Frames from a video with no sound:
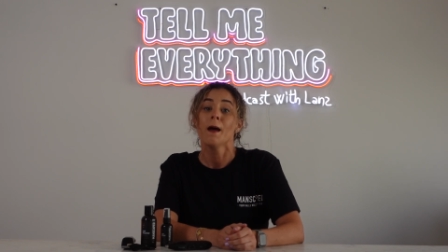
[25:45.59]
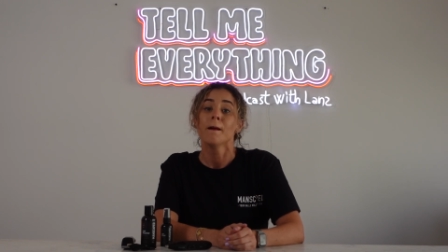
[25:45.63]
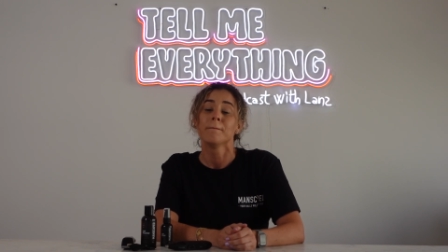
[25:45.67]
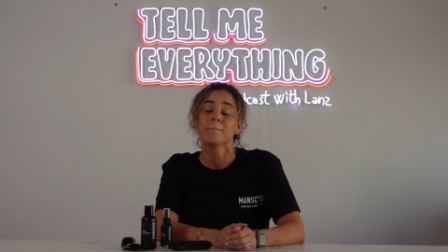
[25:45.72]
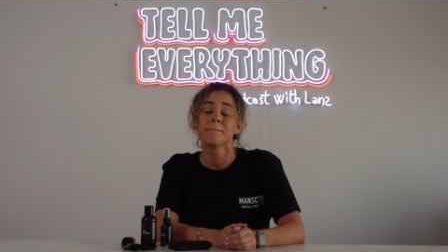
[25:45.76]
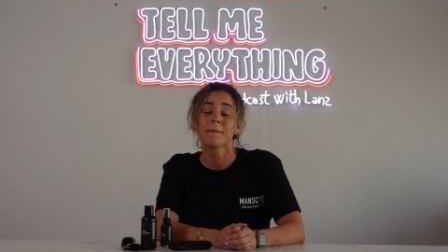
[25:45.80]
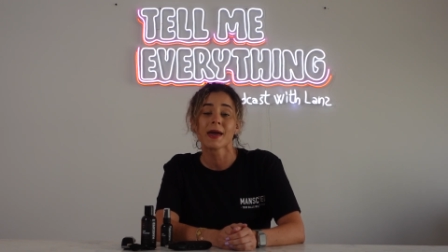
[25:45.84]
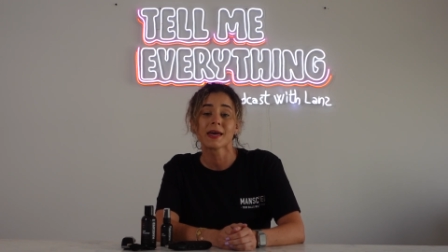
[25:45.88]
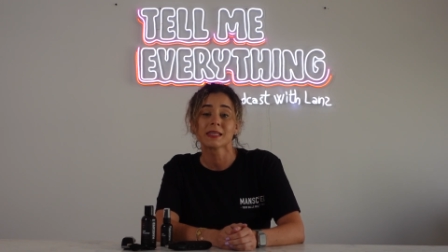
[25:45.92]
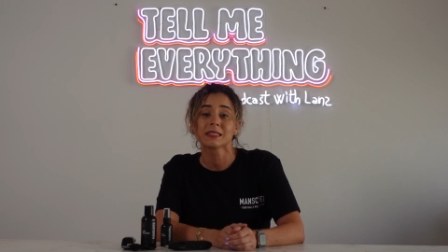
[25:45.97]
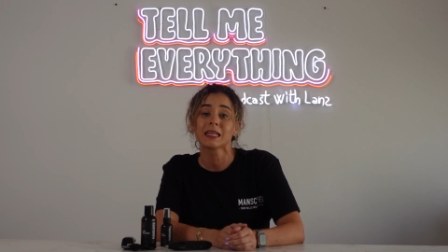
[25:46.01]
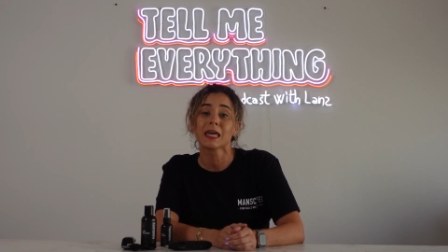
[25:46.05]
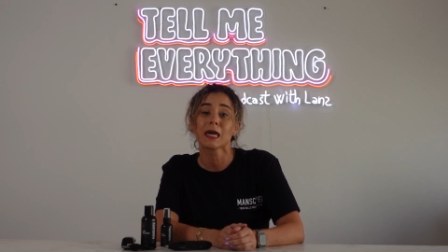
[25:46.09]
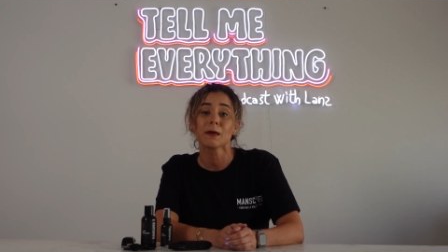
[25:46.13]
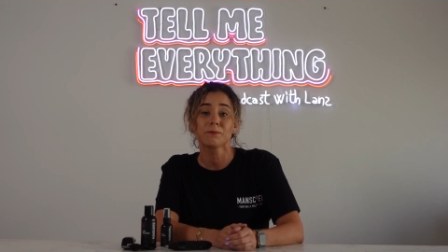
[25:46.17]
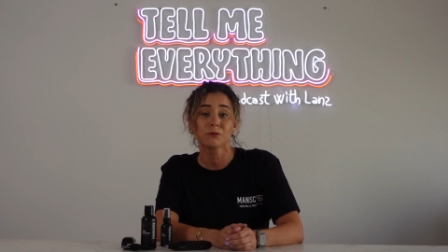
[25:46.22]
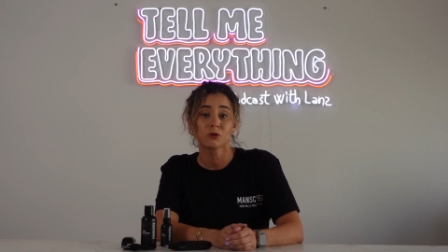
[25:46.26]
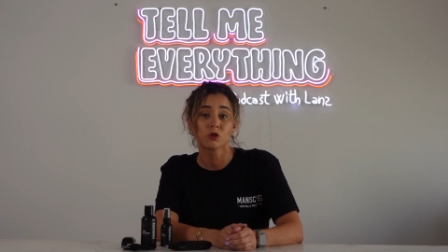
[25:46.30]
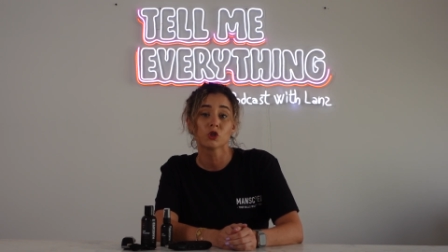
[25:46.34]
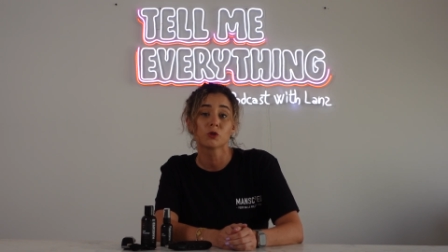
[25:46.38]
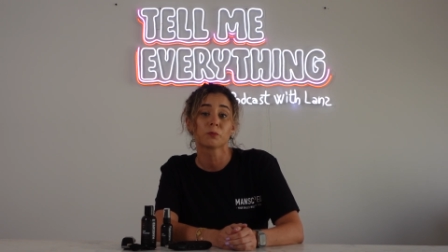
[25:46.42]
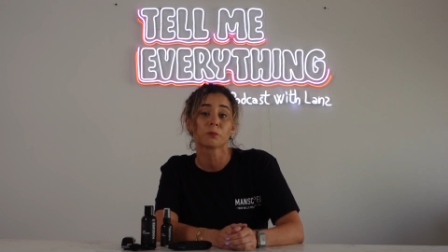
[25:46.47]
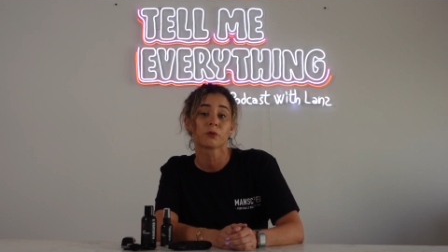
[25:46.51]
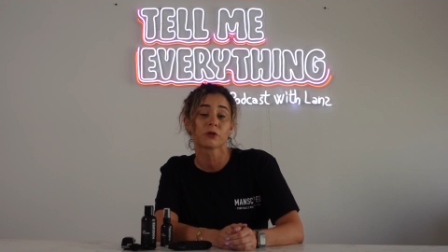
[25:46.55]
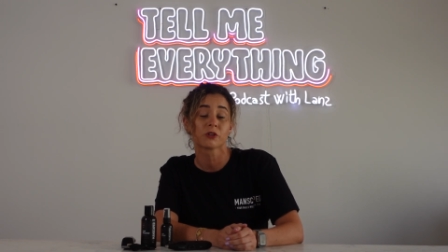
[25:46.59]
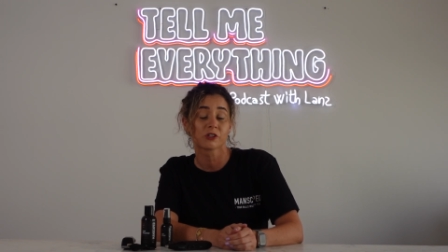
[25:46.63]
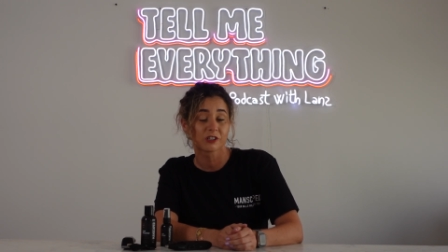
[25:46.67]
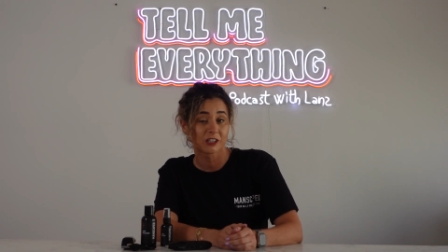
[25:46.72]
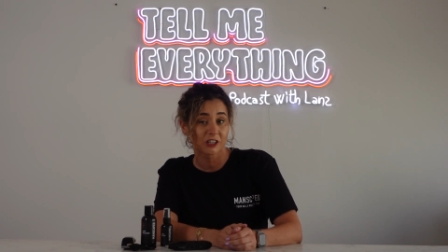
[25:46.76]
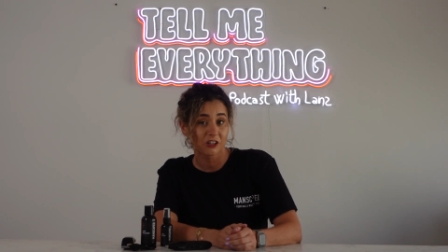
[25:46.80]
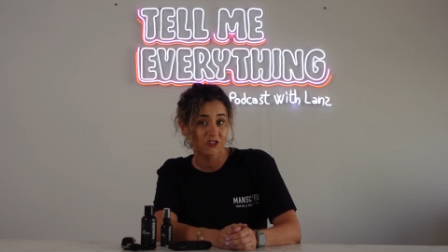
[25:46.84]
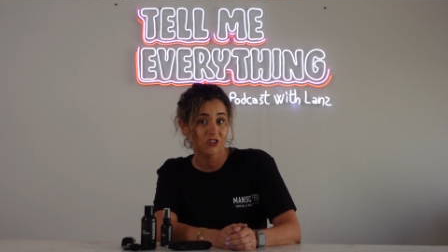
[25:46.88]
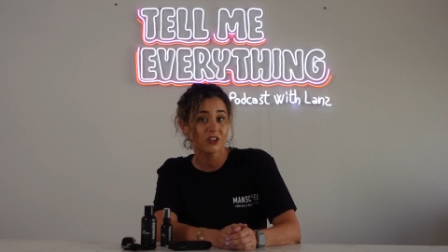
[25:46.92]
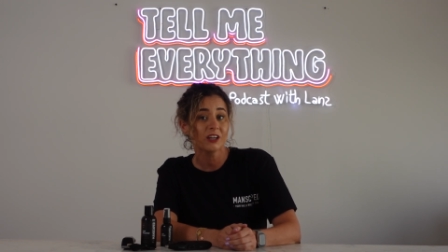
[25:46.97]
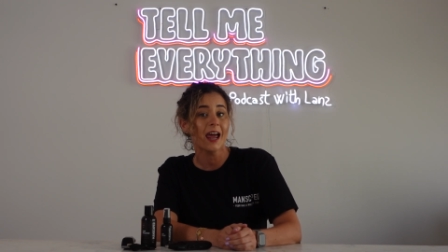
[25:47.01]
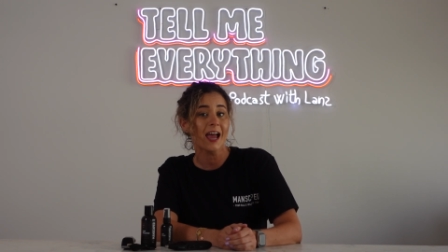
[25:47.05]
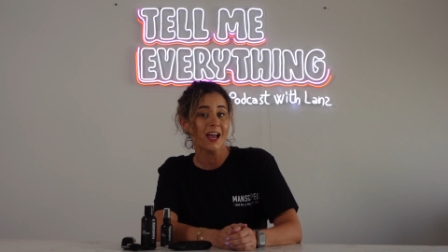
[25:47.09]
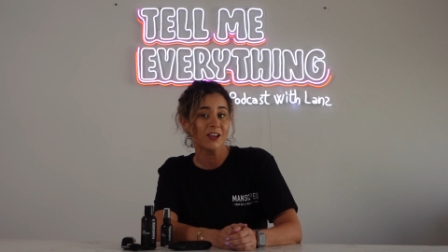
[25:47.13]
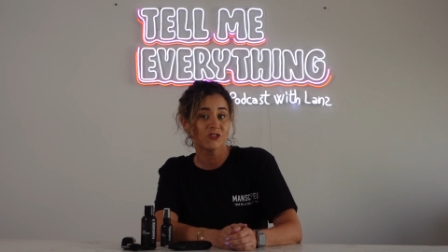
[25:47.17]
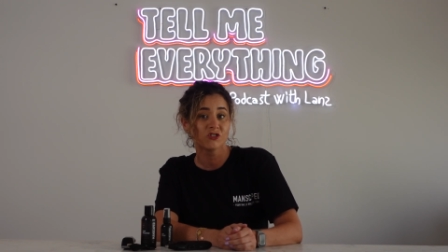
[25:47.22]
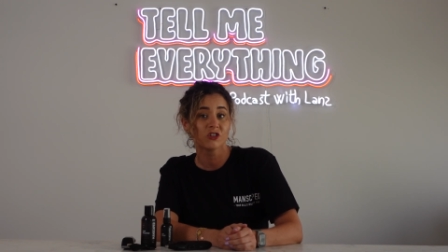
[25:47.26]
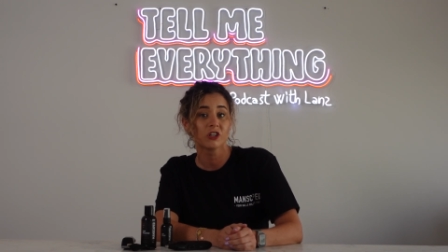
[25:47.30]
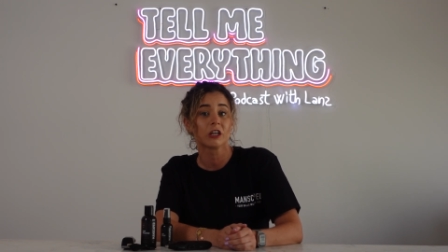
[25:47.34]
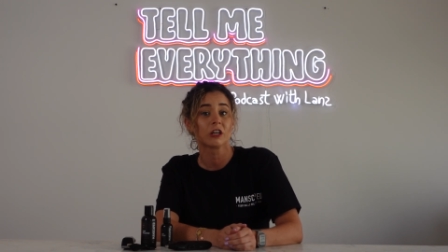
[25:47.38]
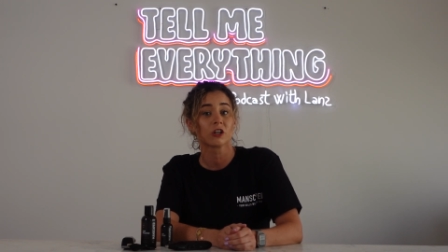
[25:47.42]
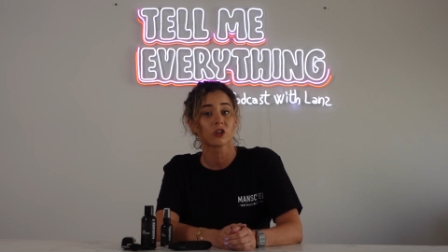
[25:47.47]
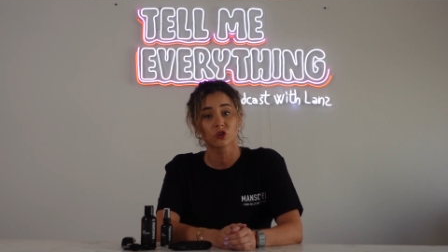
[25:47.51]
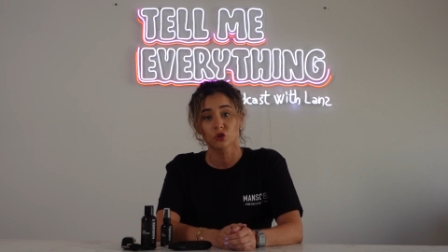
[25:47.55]
Manscaped use precision
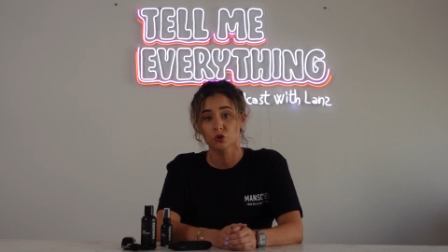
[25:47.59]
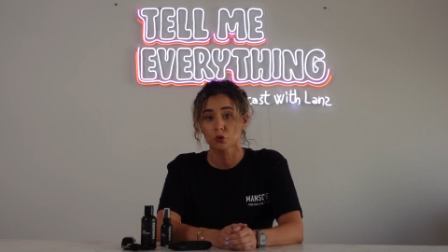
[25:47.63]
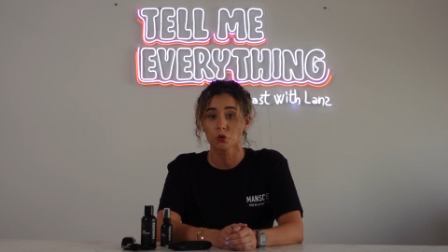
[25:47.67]
engineered